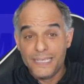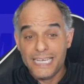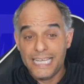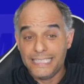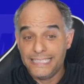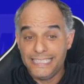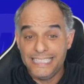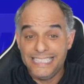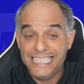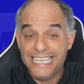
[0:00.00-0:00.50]

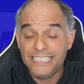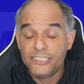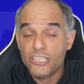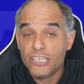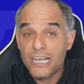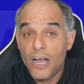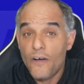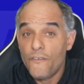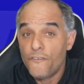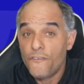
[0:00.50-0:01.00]
that they took
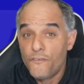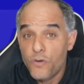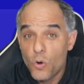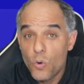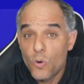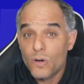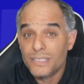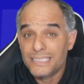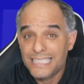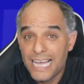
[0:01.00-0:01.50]
out
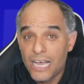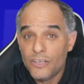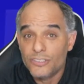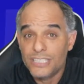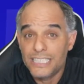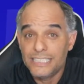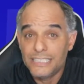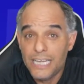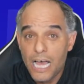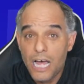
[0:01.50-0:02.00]

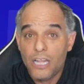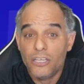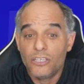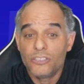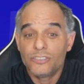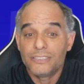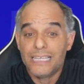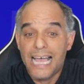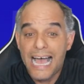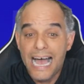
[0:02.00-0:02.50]

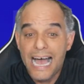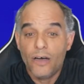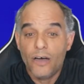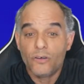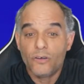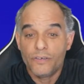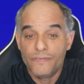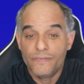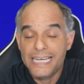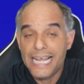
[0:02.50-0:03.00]
$4,000 out
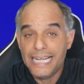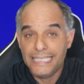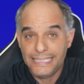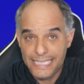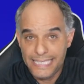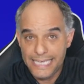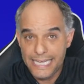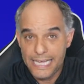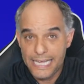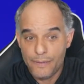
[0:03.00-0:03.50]
of an
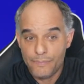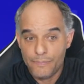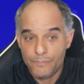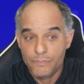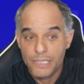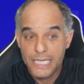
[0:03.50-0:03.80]
ATM